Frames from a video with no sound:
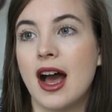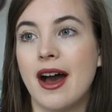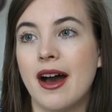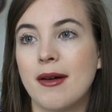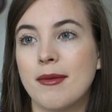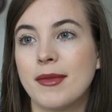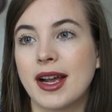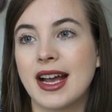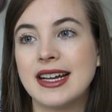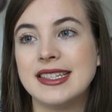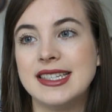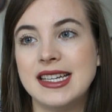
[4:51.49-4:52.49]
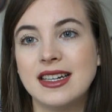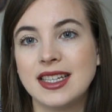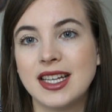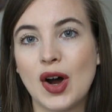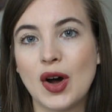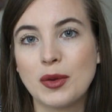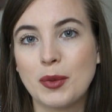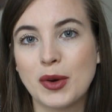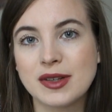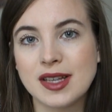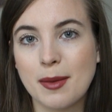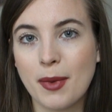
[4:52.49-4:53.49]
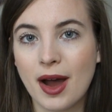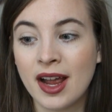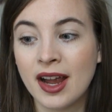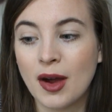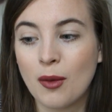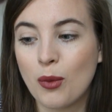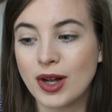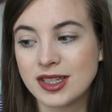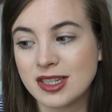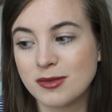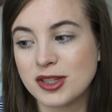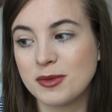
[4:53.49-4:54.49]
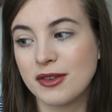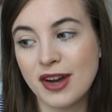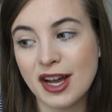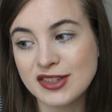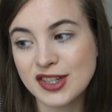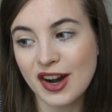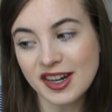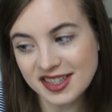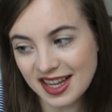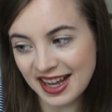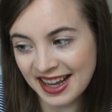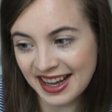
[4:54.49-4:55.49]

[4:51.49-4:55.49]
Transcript: Like ideally all the books I buy, I want them to be 5 stars.